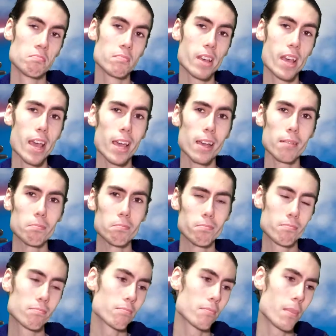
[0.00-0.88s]
I
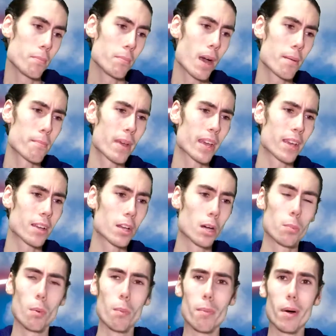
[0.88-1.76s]
might make a
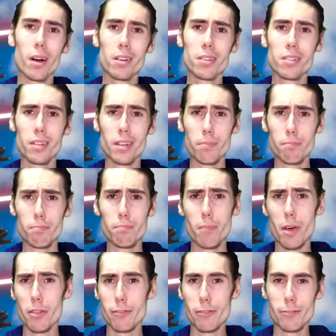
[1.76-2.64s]
couple bucks in a
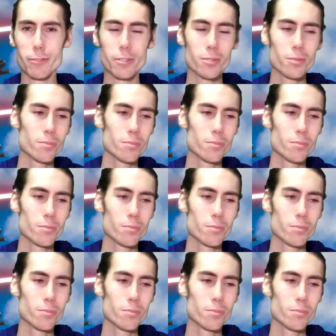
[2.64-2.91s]
month or two.